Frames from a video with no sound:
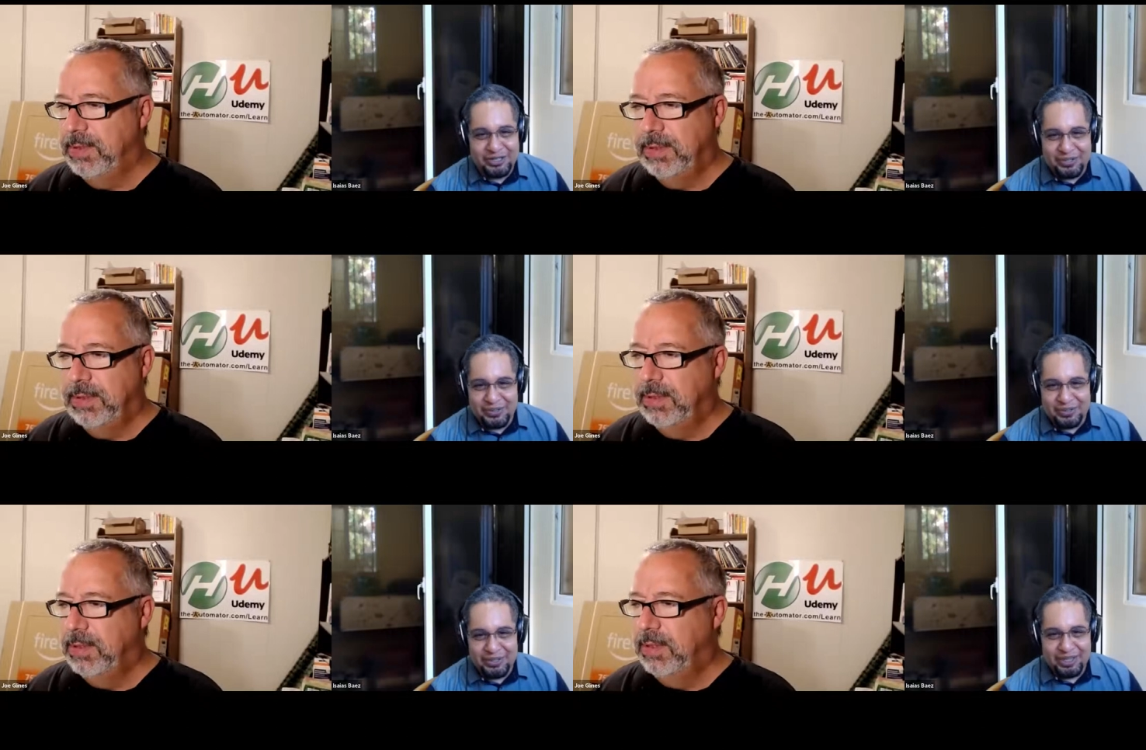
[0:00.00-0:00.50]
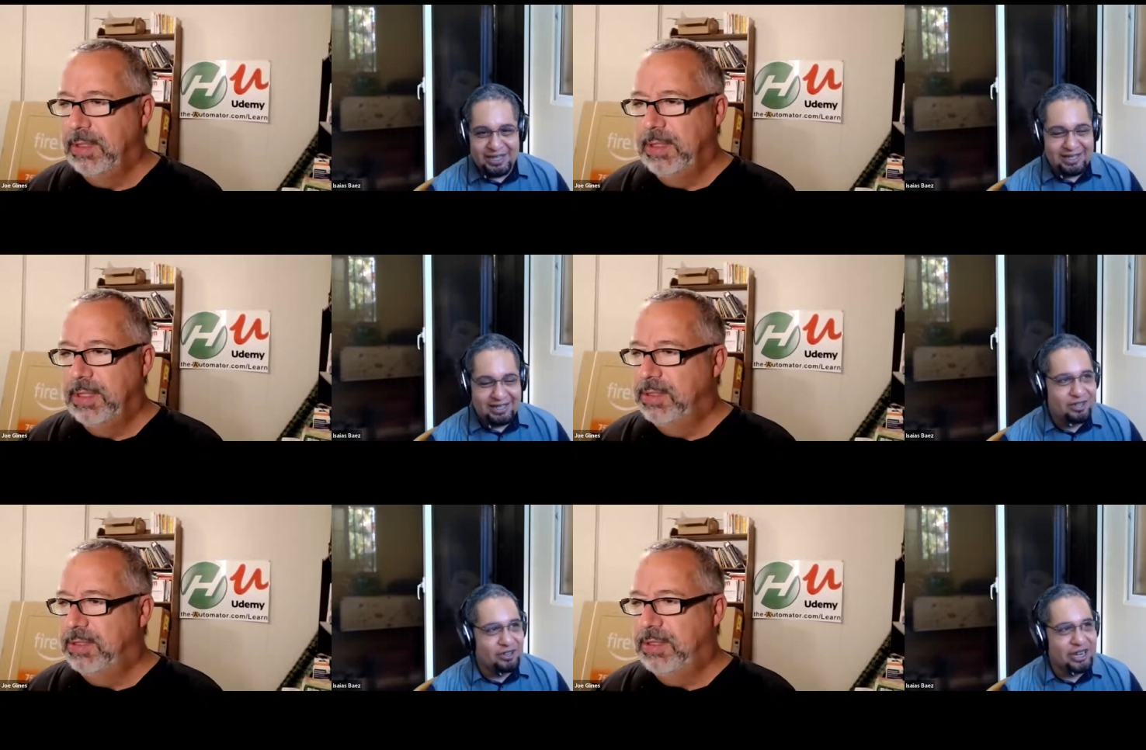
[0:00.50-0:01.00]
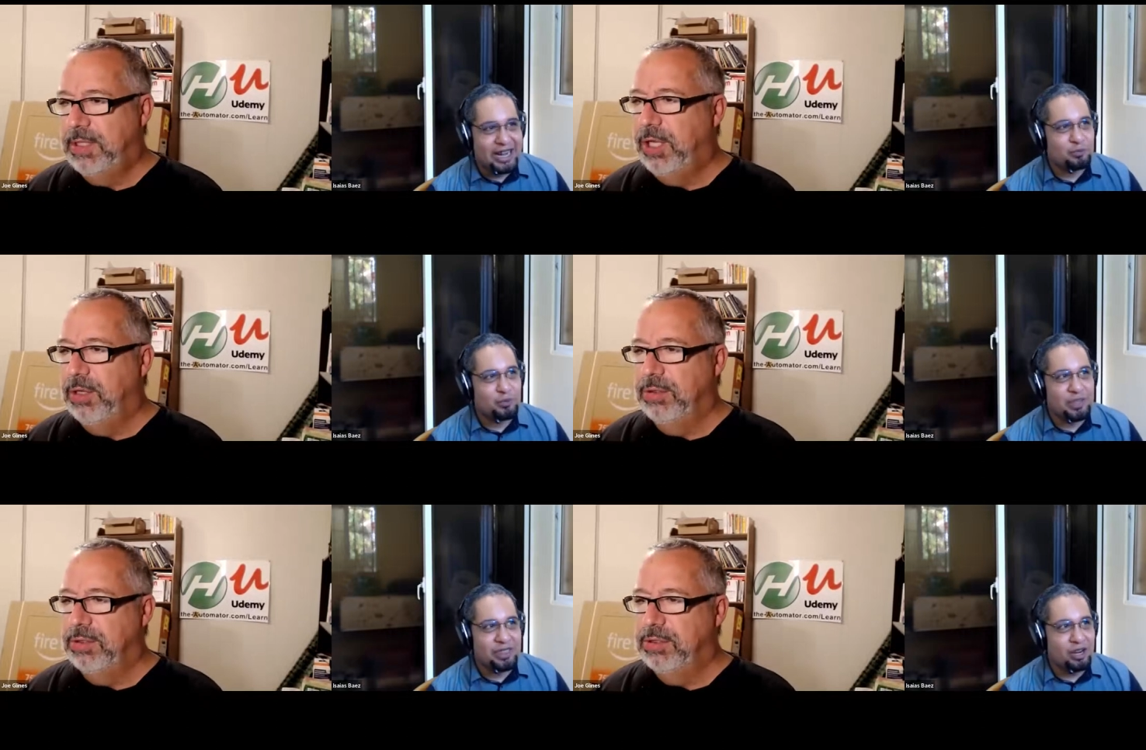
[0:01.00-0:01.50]
Speaker 1: to
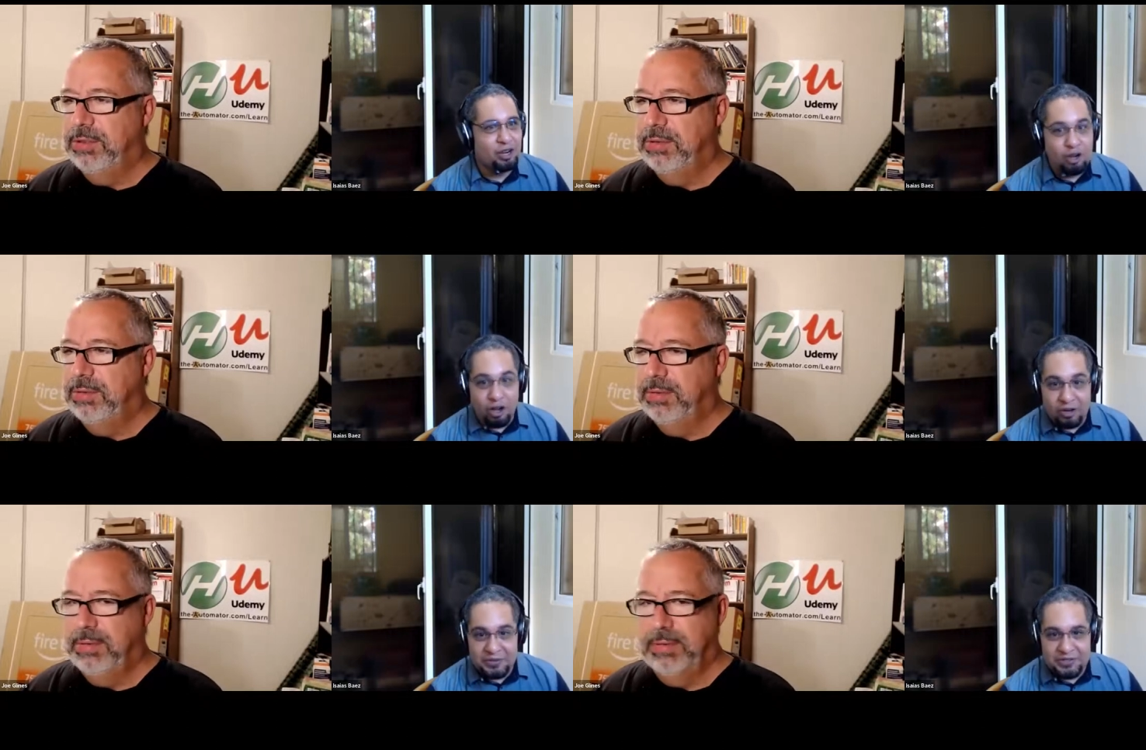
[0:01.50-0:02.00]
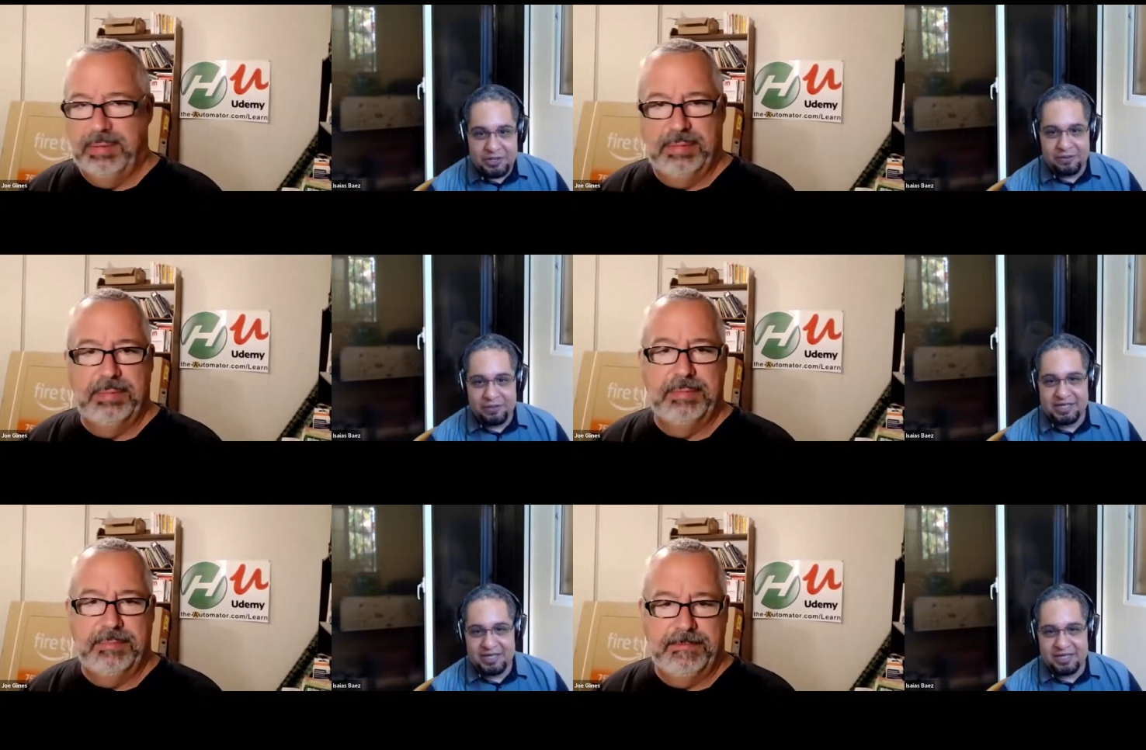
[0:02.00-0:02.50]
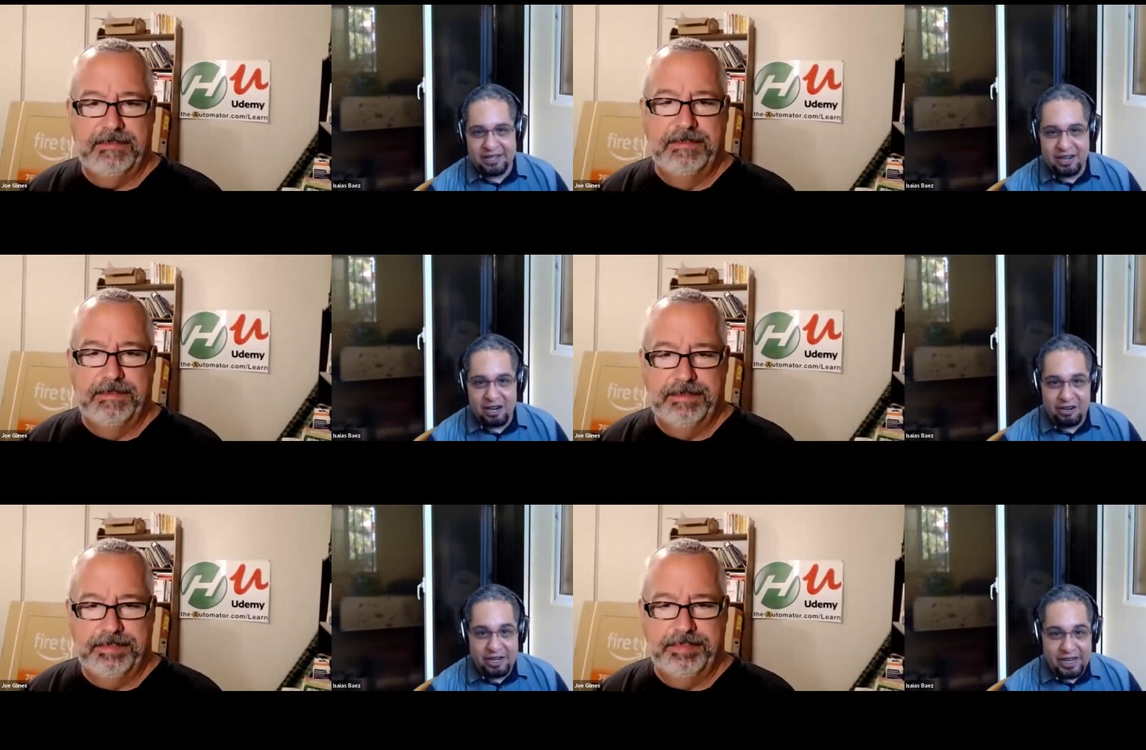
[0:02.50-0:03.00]
connect with a lot of services that
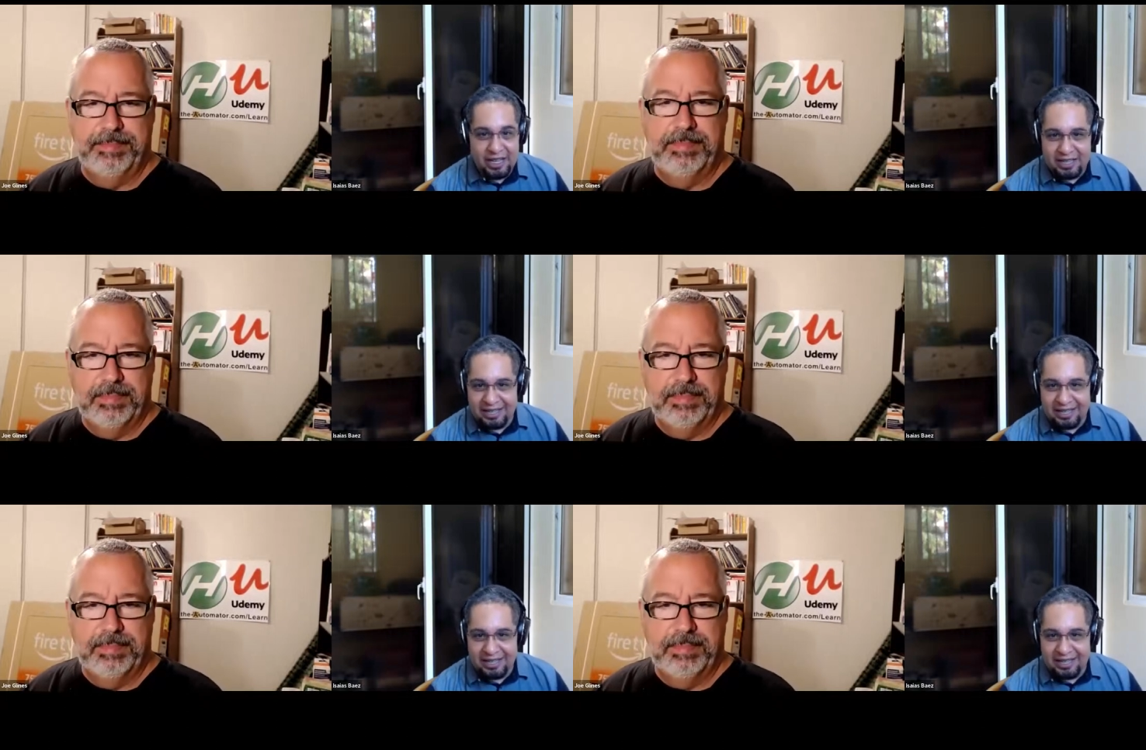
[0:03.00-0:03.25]
are